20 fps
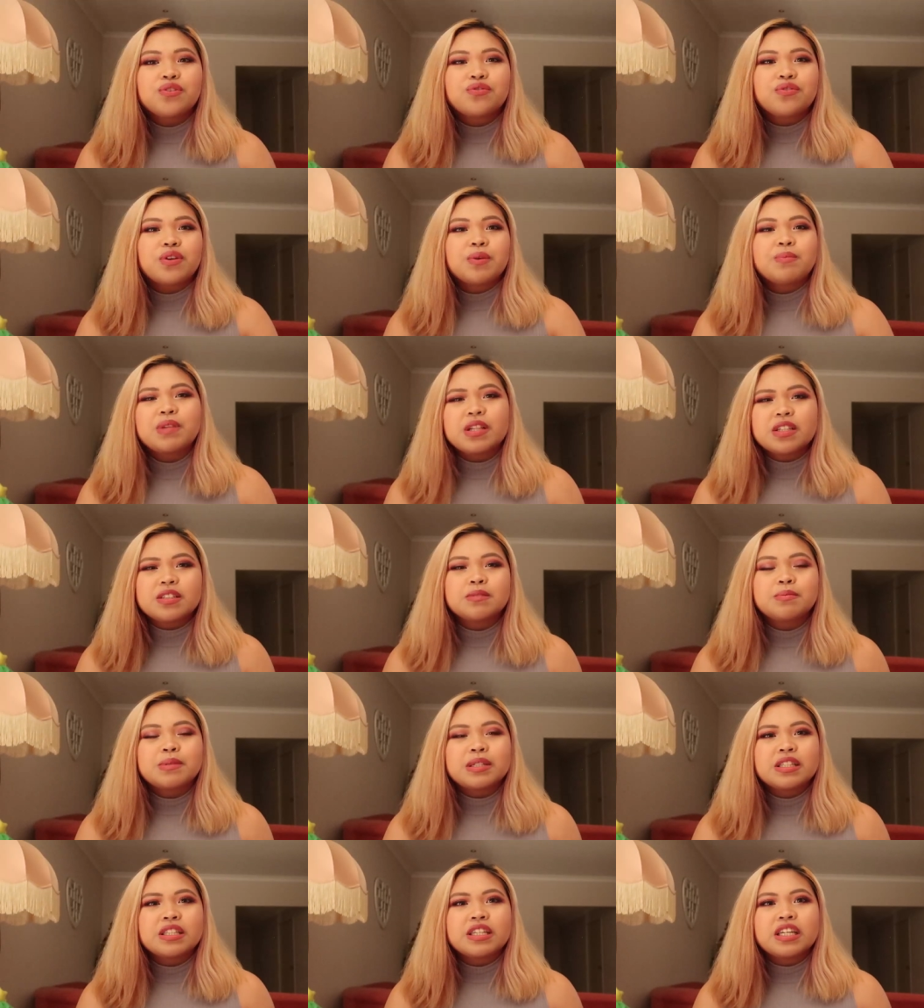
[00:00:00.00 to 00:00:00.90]
from
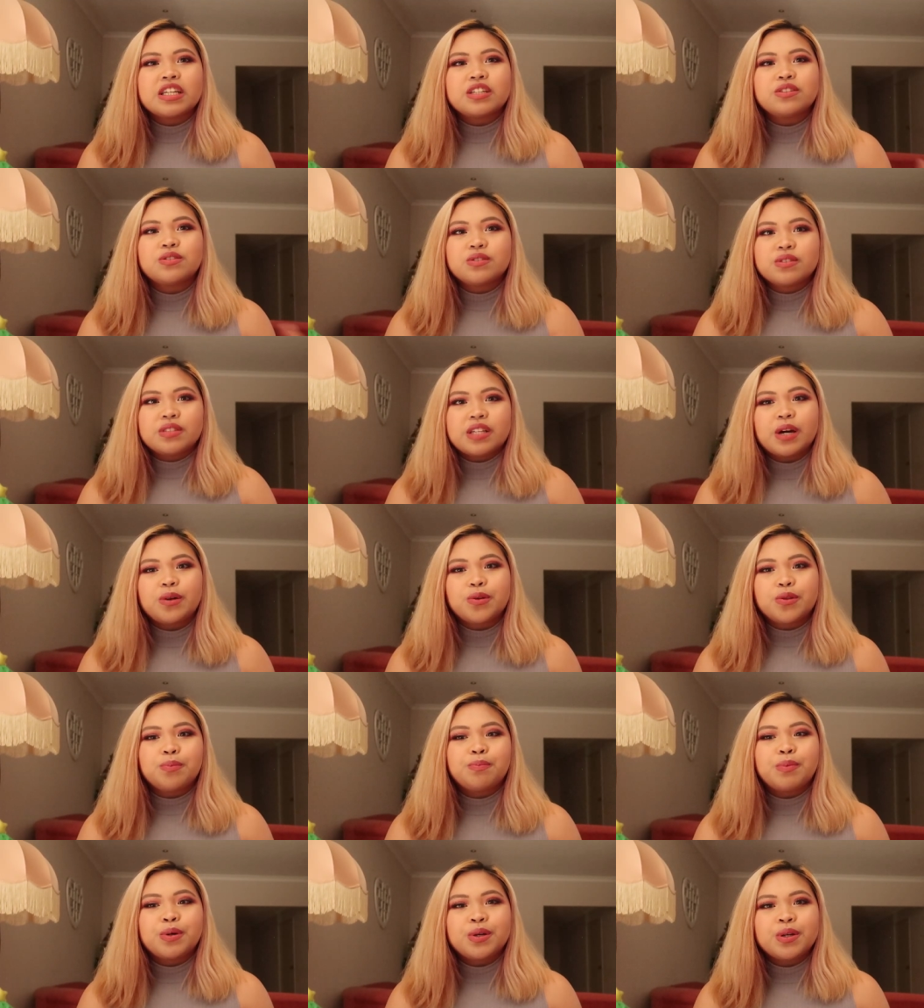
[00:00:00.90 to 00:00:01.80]
Elizabeth Quay to
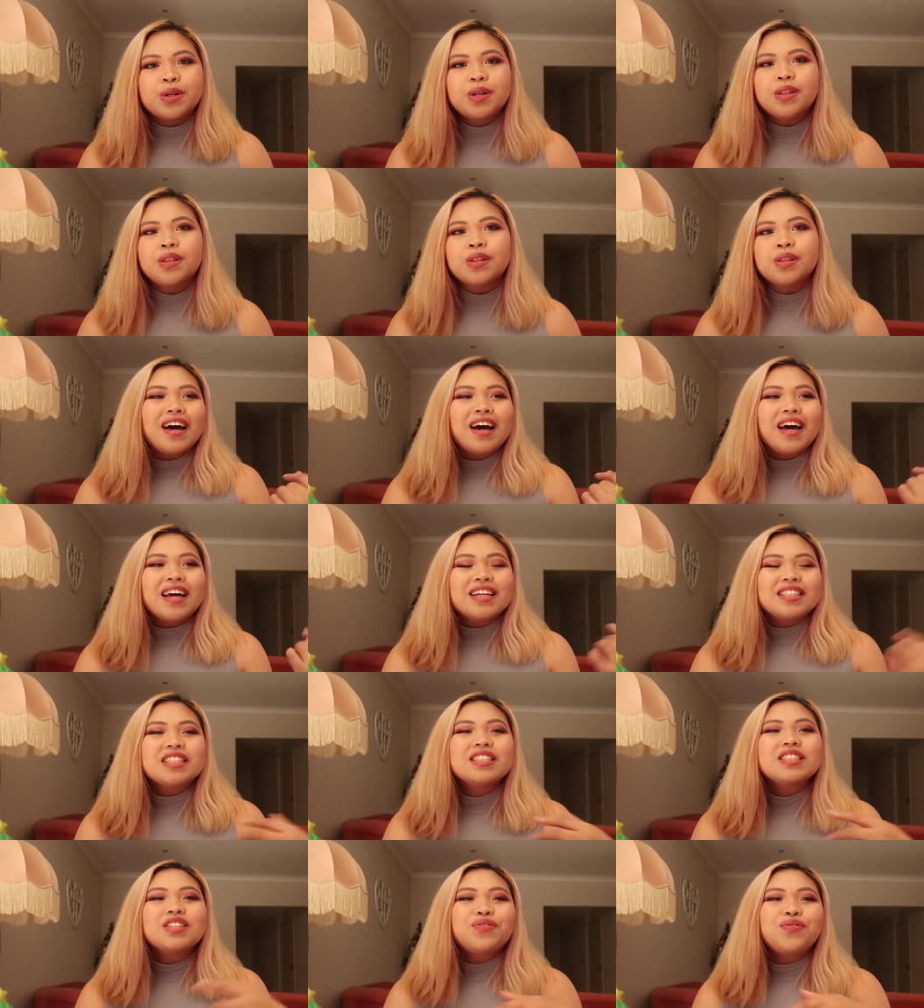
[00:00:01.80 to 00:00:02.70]
South Perth.
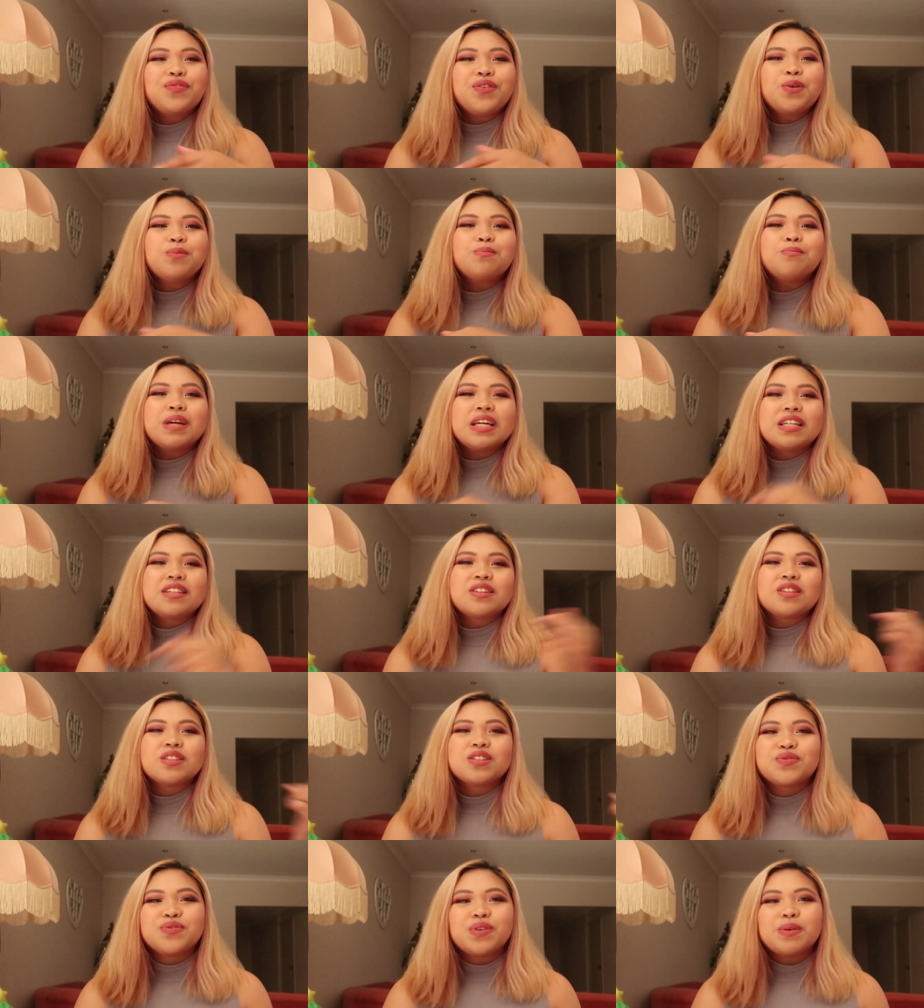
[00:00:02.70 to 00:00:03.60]
It's just a few
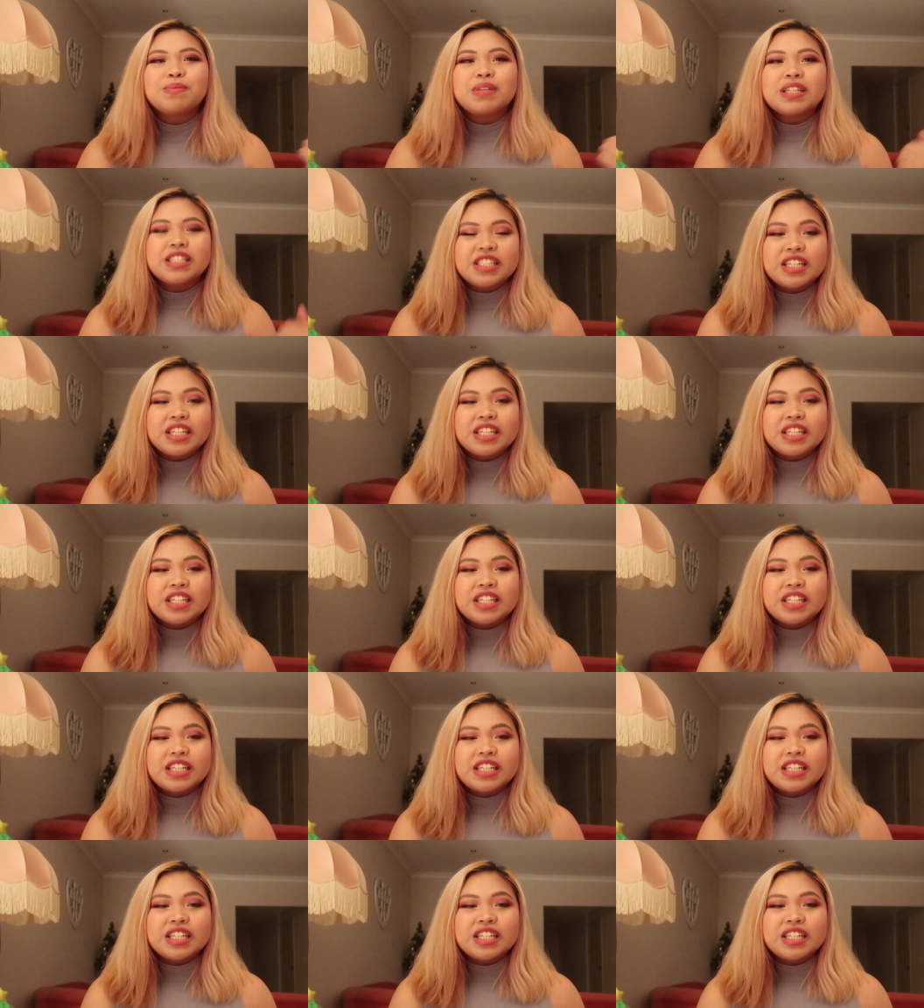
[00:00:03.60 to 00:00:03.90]
meters from the